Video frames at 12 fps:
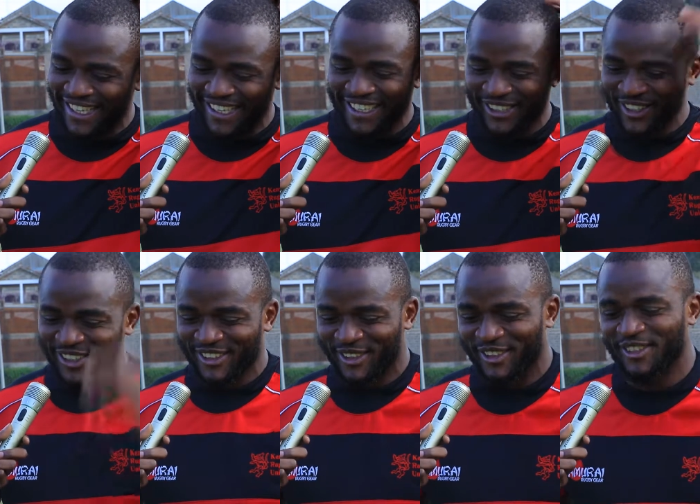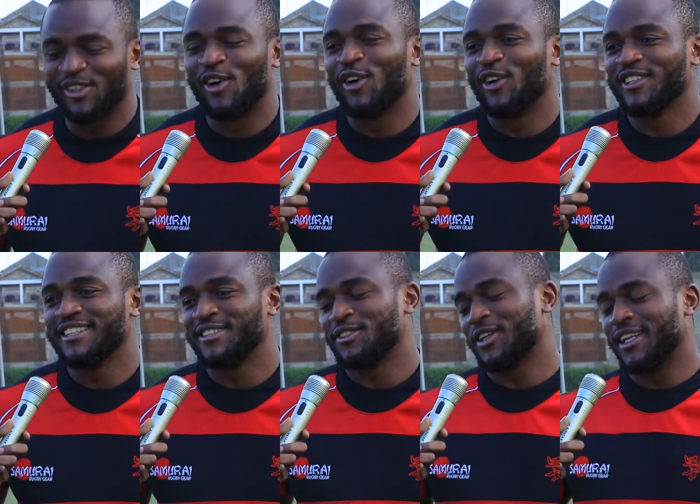you know, it's a, it's a whole
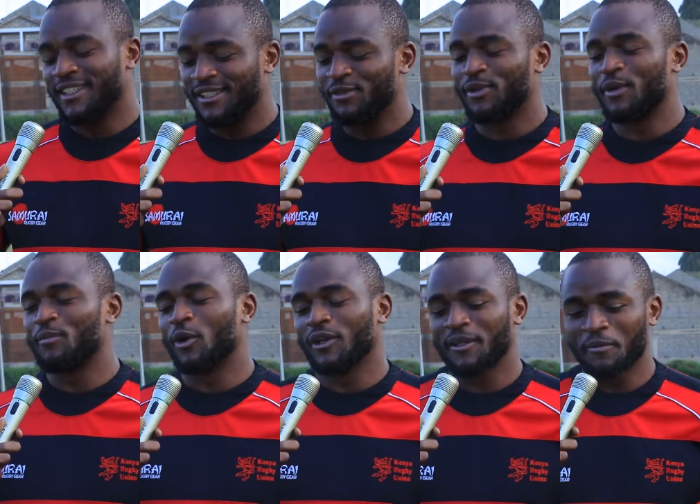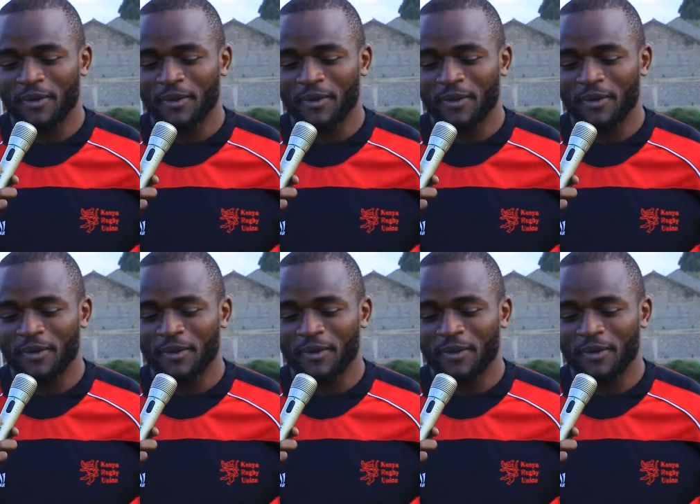totally different ballgame. But